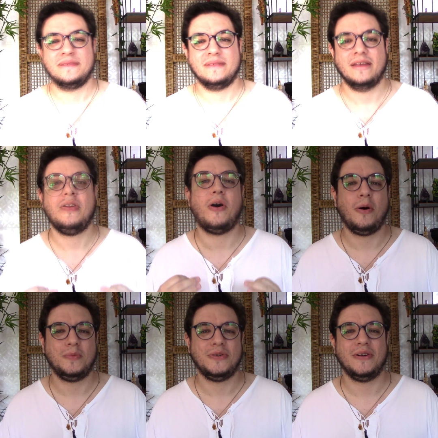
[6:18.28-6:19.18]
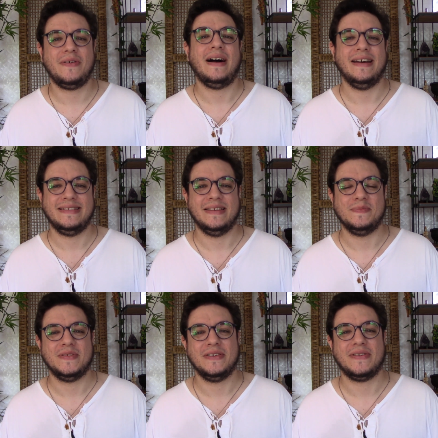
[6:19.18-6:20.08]
And optional
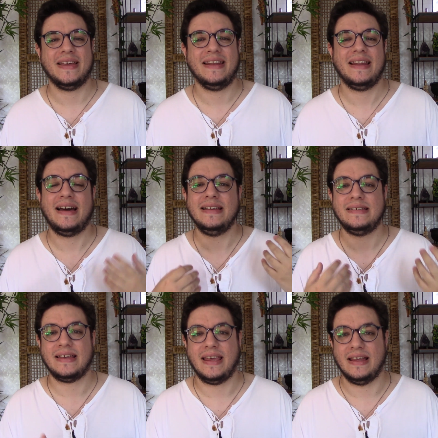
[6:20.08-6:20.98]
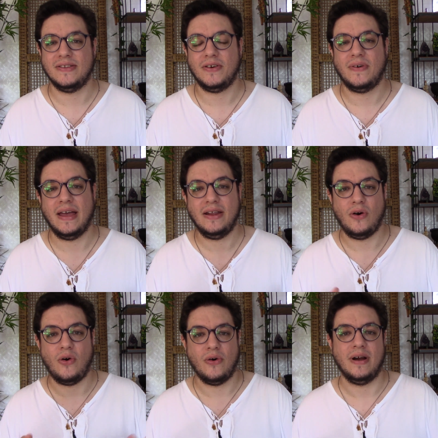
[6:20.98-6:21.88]
items: you can light a candle and
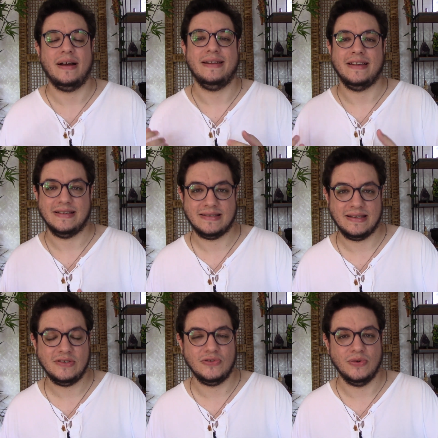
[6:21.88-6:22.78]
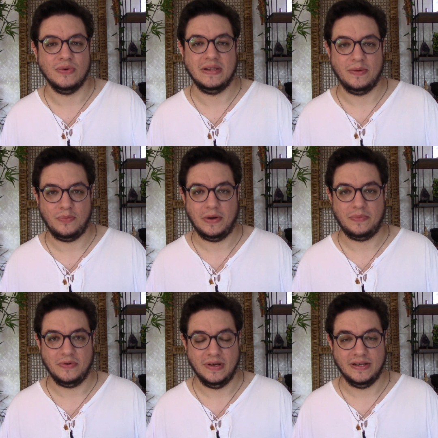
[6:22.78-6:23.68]
or an incense during the
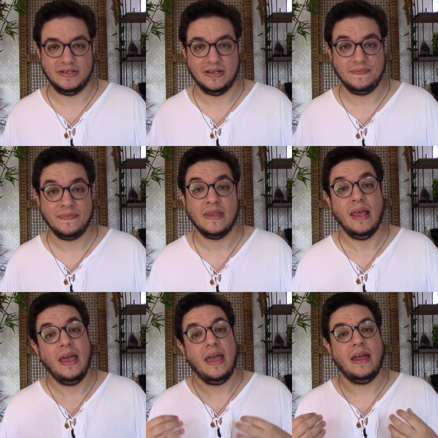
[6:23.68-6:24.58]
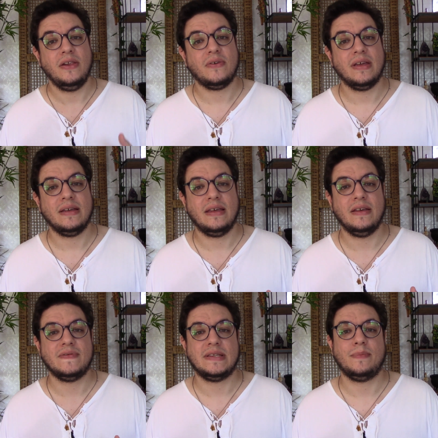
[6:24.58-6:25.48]
preparation, and you can
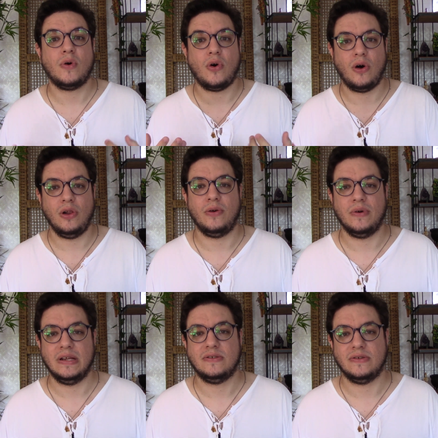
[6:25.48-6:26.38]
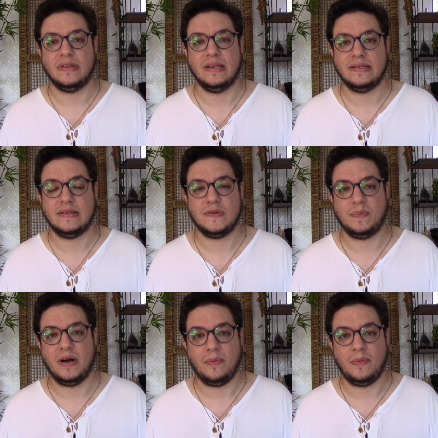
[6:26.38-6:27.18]
give some coloring to this spell